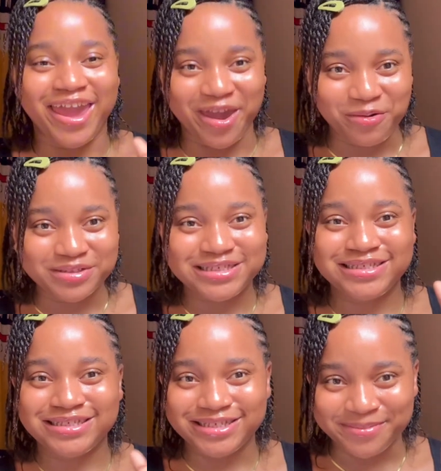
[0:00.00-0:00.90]

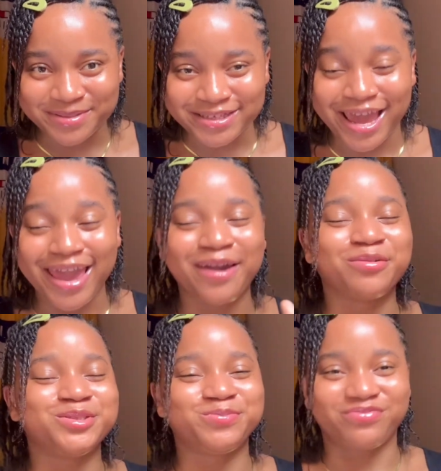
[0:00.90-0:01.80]
health tips,
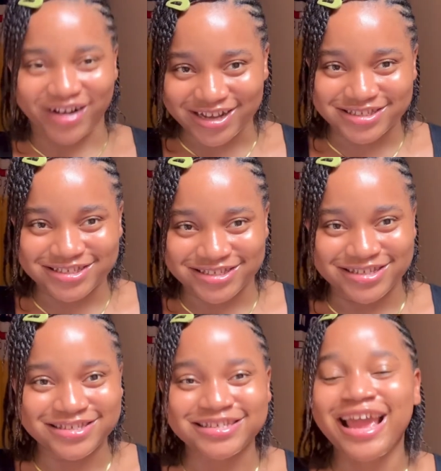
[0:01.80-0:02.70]
health
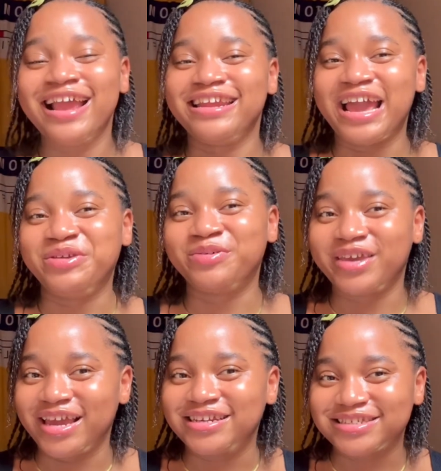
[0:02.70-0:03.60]
practices that you
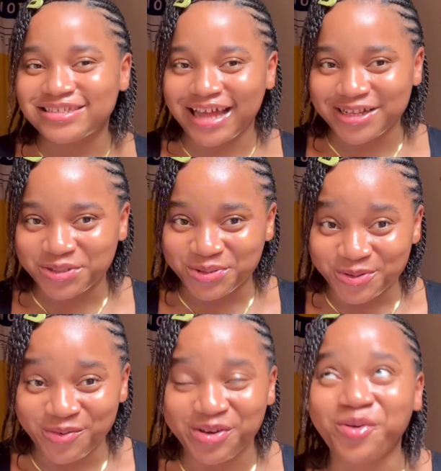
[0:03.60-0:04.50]
can start
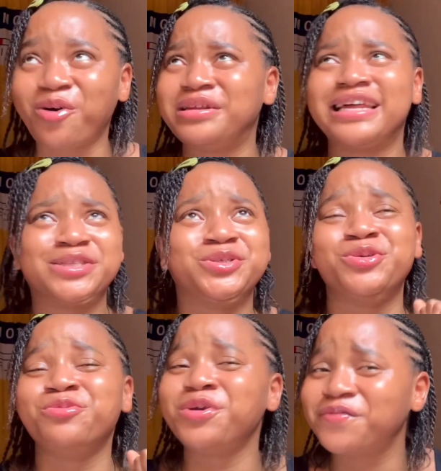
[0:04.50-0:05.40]
doing or that
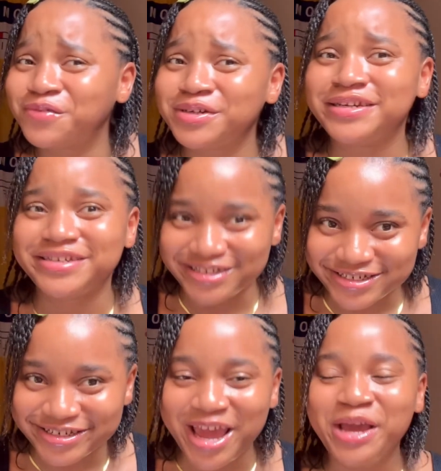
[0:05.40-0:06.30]
you even
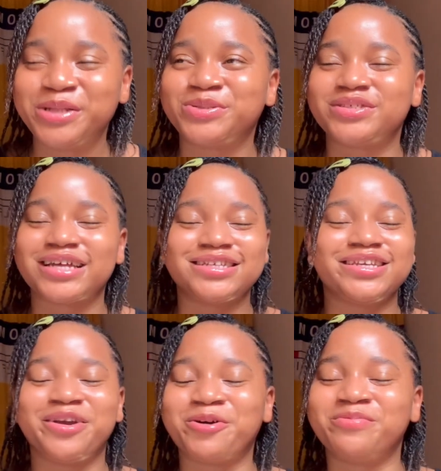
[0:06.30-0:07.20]
need to start
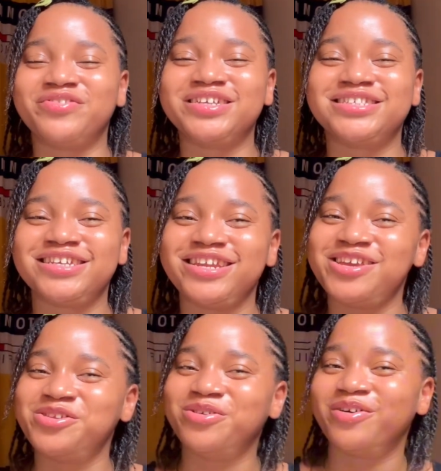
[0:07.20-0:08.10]
incorporating
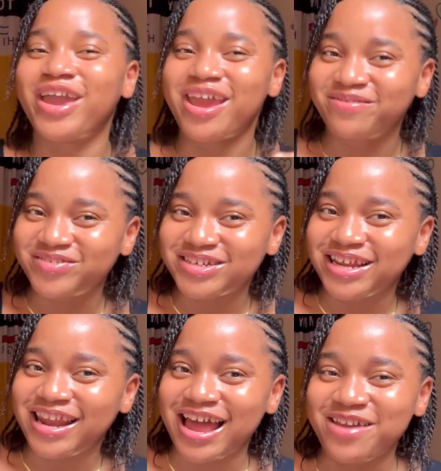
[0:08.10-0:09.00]
in your
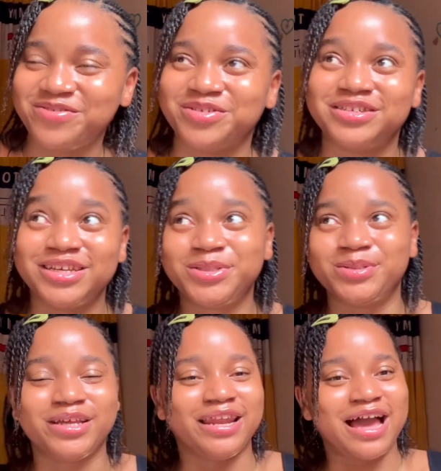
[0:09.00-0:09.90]
everyday life, your
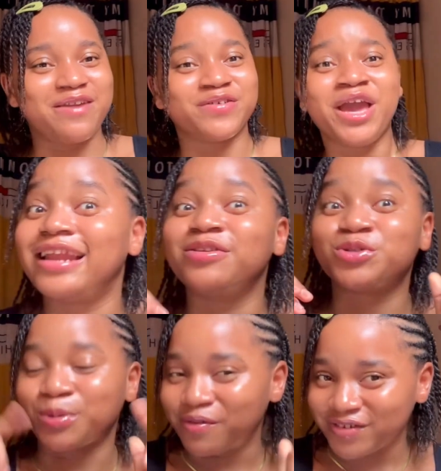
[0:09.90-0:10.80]
day-to-day life. And
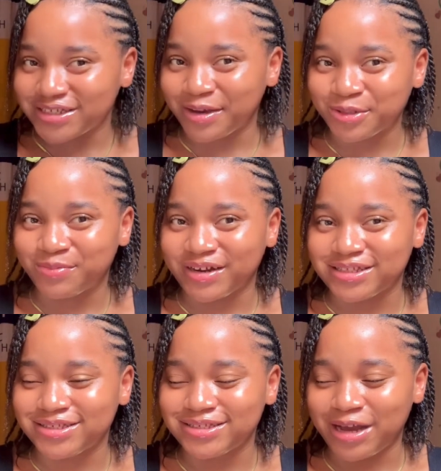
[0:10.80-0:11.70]
some of these health
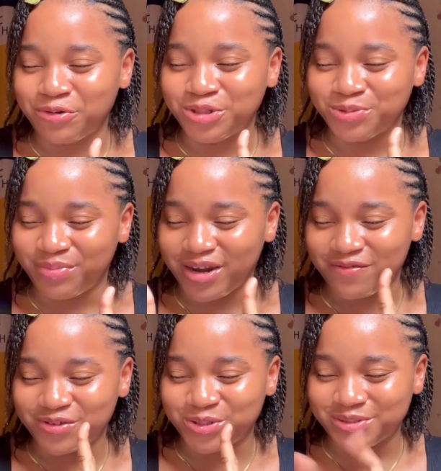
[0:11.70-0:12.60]
practices are going to
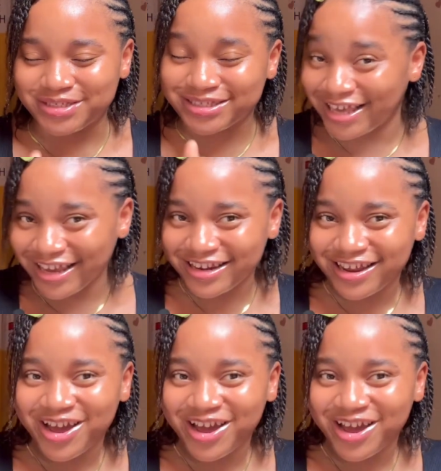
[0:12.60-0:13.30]
benefit your skin.